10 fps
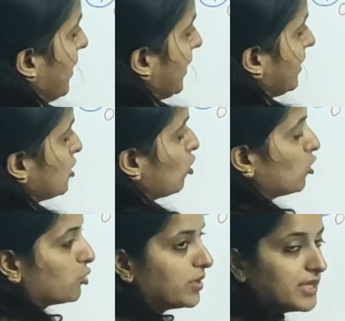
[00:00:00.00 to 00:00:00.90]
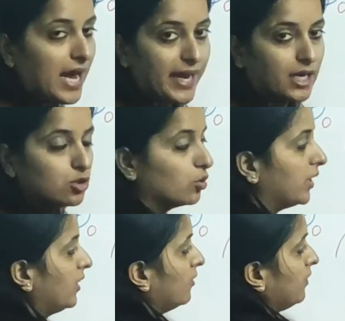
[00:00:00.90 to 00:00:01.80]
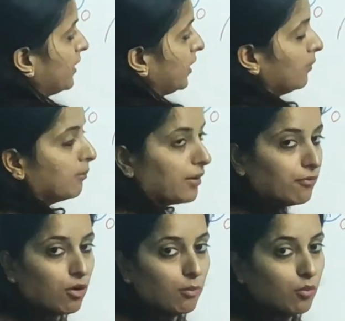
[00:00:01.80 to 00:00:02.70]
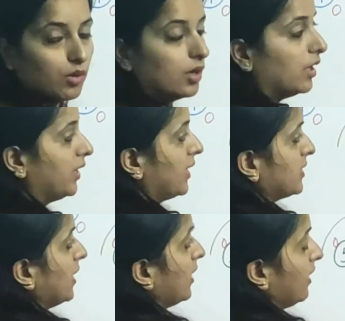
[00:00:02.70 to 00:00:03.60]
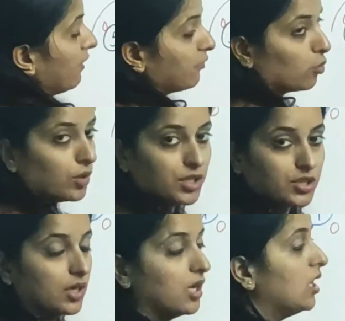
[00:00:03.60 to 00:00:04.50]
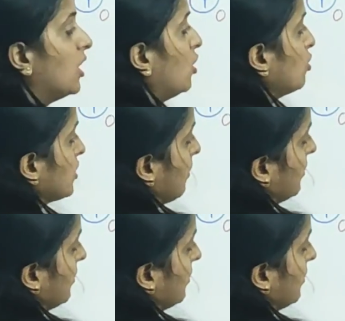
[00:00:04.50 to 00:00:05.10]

make this also as RR so that we can perform it as a left rotation. Now